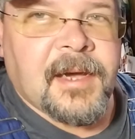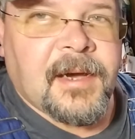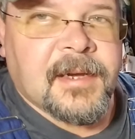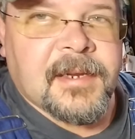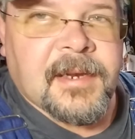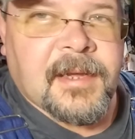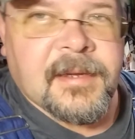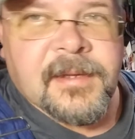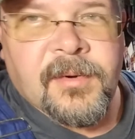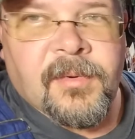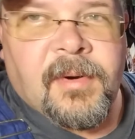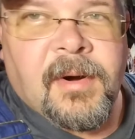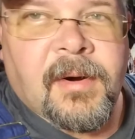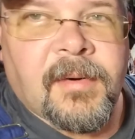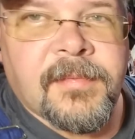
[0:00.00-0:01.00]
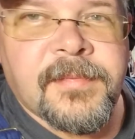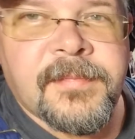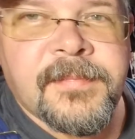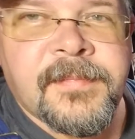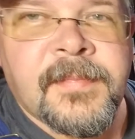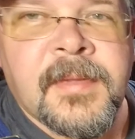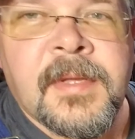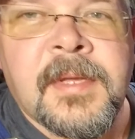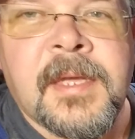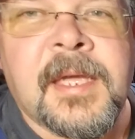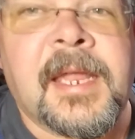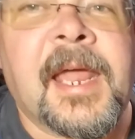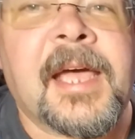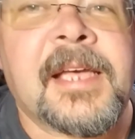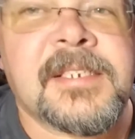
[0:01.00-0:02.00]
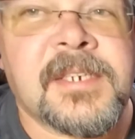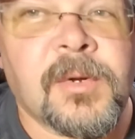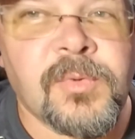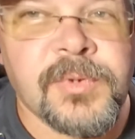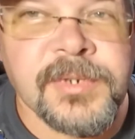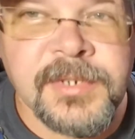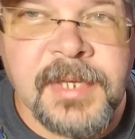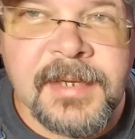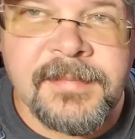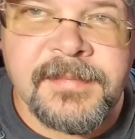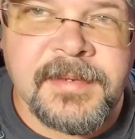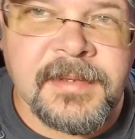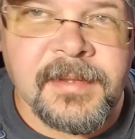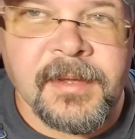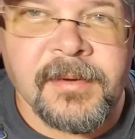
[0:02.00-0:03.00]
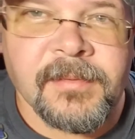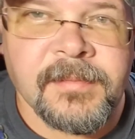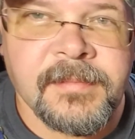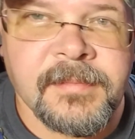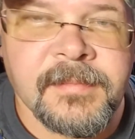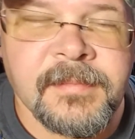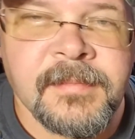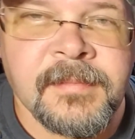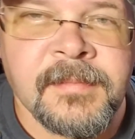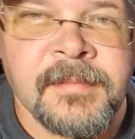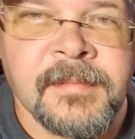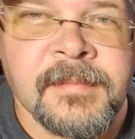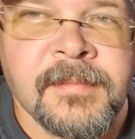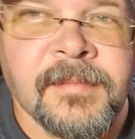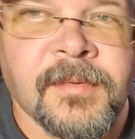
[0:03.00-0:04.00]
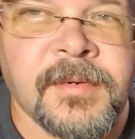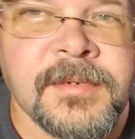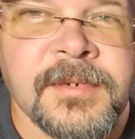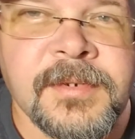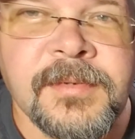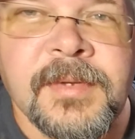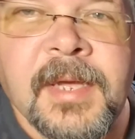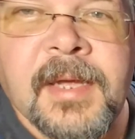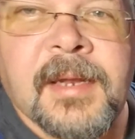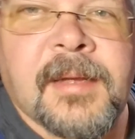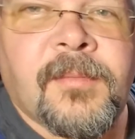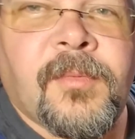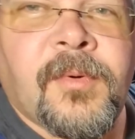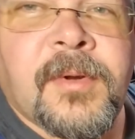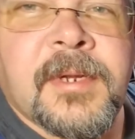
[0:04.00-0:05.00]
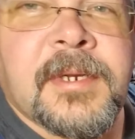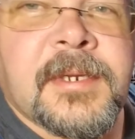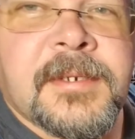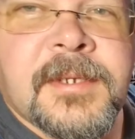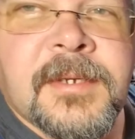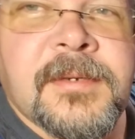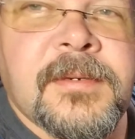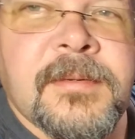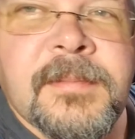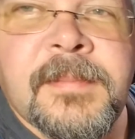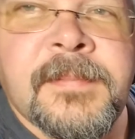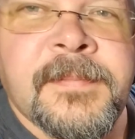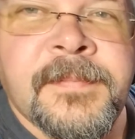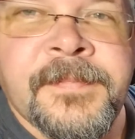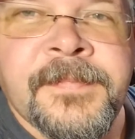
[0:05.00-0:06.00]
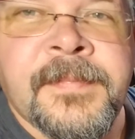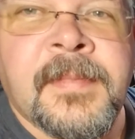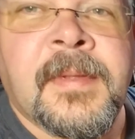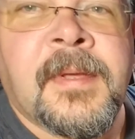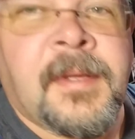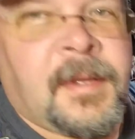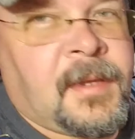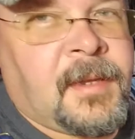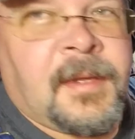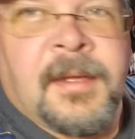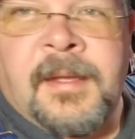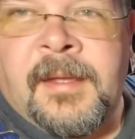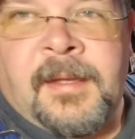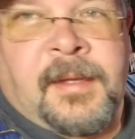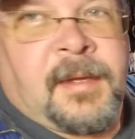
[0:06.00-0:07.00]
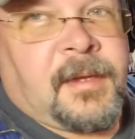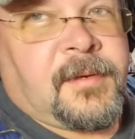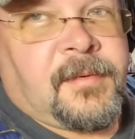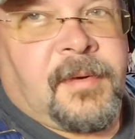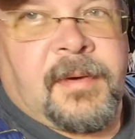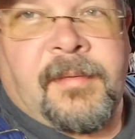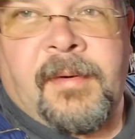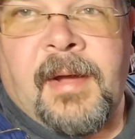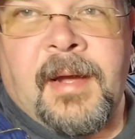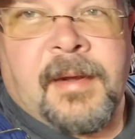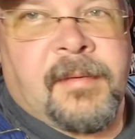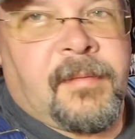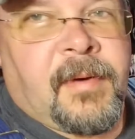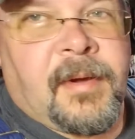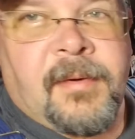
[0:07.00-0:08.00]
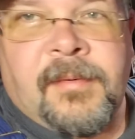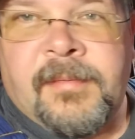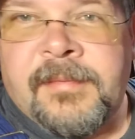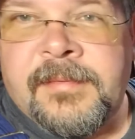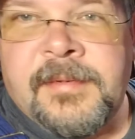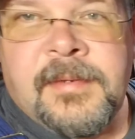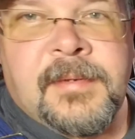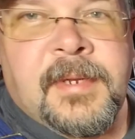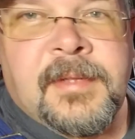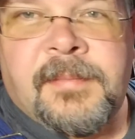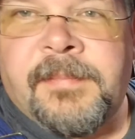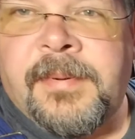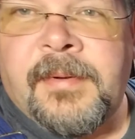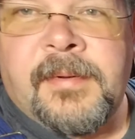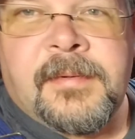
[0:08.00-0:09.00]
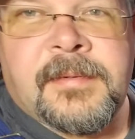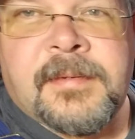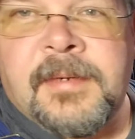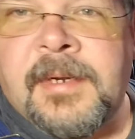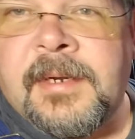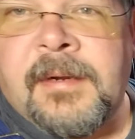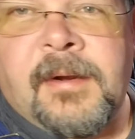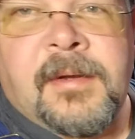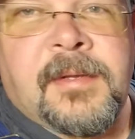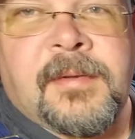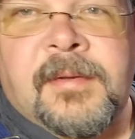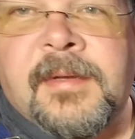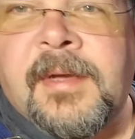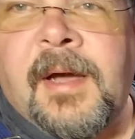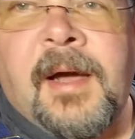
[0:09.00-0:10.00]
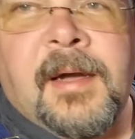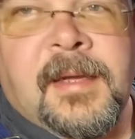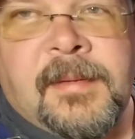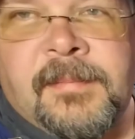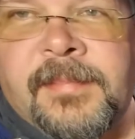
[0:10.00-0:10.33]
and not go off. It has no safety though. Once you got a one in the tube, it's ready to rock and roll. You can either pull the trigger or you can cock it and pull